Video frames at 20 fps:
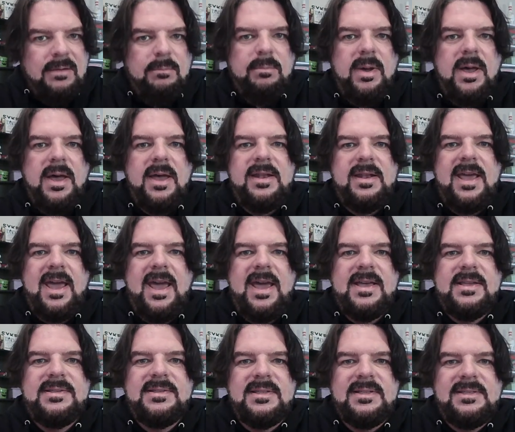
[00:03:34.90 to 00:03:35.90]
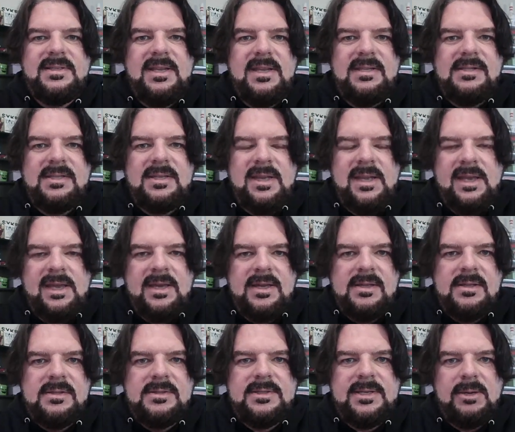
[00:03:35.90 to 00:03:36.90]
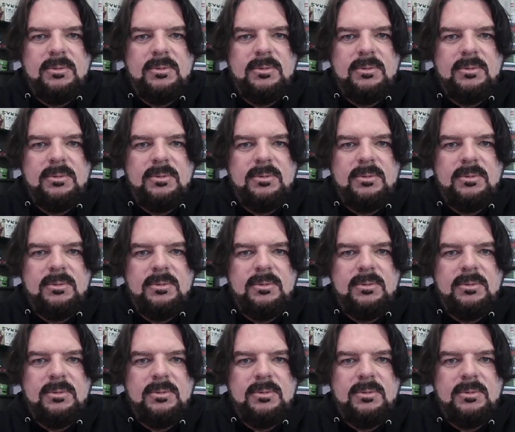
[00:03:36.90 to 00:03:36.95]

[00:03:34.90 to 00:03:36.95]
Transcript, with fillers: But as the season ends